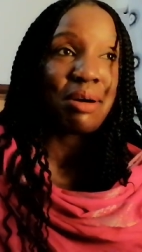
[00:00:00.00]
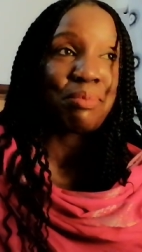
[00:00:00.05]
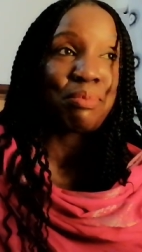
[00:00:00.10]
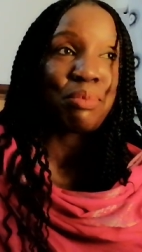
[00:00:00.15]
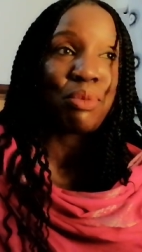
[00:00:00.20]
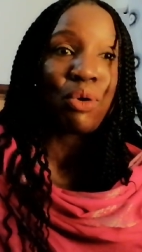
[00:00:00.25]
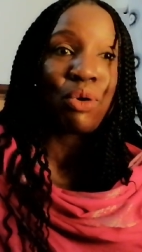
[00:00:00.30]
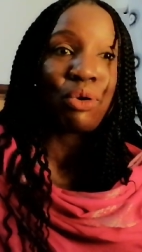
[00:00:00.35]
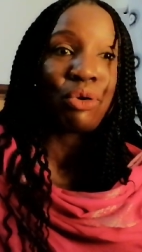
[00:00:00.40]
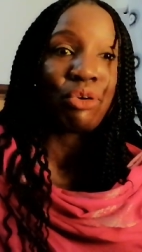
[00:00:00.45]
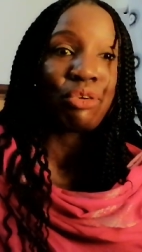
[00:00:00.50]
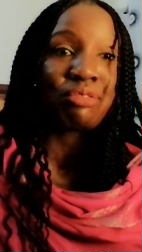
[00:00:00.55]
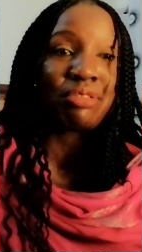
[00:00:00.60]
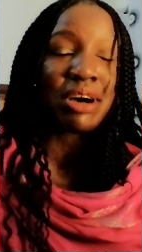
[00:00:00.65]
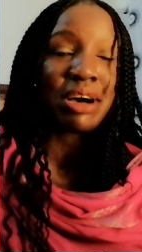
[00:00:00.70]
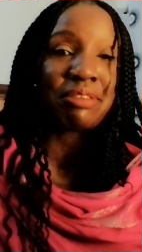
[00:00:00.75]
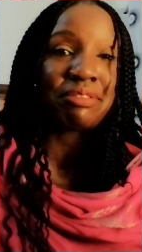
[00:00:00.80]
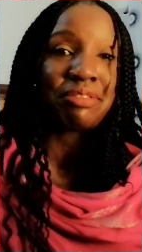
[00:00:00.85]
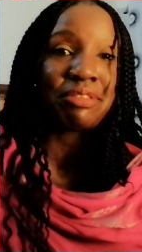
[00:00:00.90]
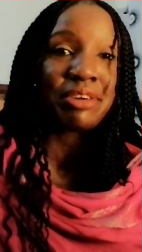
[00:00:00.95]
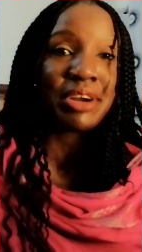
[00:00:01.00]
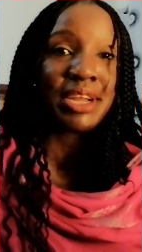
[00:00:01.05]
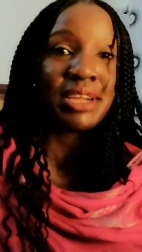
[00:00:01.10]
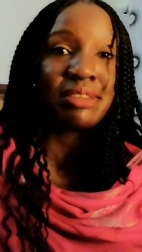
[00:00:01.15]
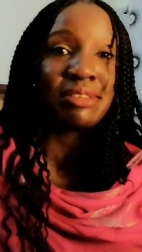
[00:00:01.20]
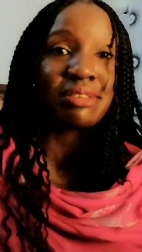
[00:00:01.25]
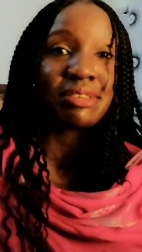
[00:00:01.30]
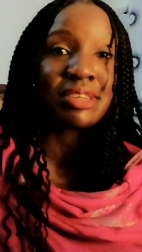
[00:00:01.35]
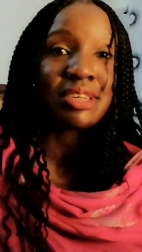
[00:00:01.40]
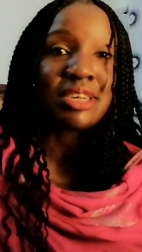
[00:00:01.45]
more of her
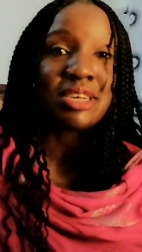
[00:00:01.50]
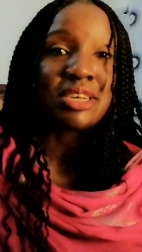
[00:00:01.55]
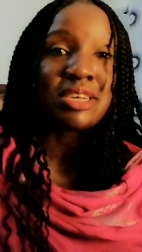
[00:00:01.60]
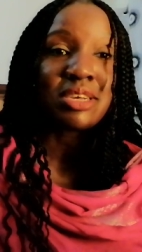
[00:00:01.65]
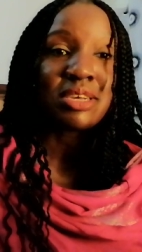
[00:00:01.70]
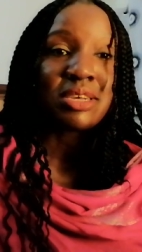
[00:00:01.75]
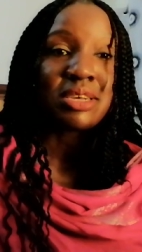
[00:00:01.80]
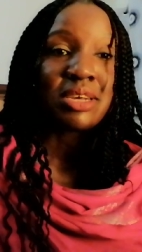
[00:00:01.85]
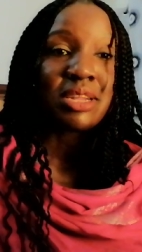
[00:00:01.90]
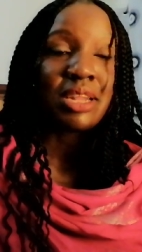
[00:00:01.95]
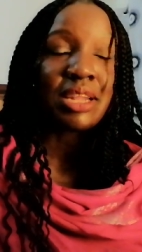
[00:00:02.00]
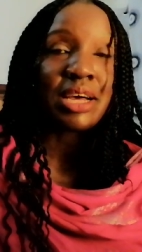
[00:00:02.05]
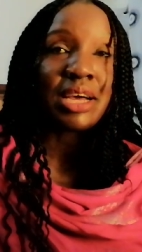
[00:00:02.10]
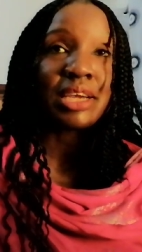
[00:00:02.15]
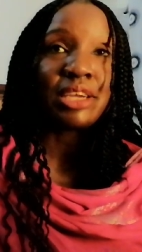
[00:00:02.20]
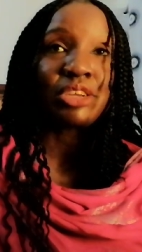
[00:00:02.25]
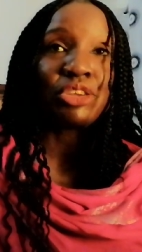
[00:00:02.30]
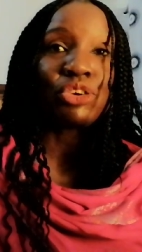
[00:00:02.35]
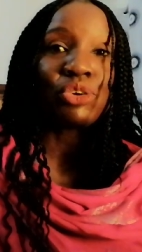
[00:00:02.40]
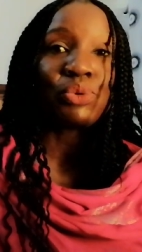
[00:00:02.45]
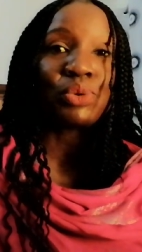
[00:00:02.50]
friends. Like